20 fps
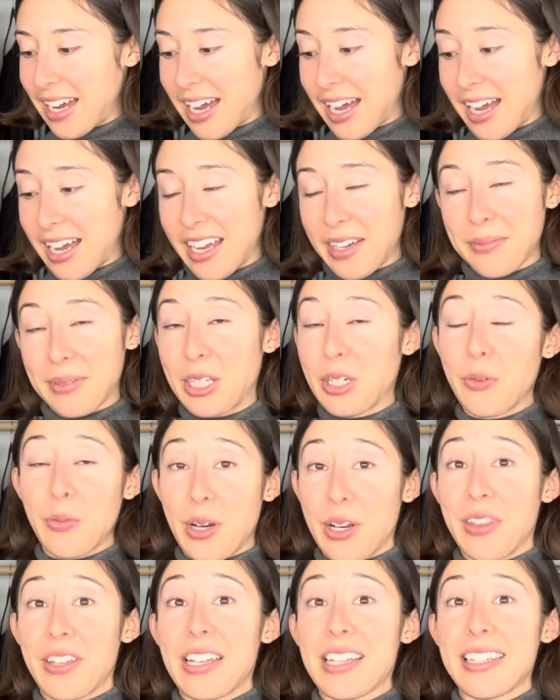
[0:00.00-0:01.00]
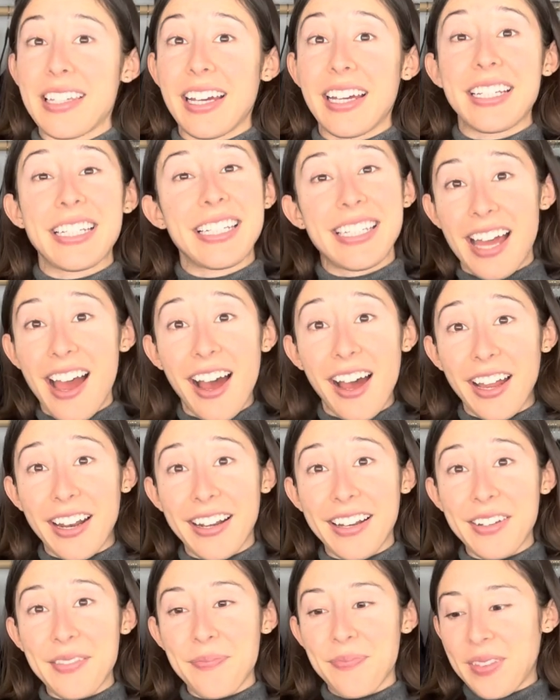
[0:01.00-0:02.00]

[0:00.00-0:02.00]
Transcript: gonna wear these a ton.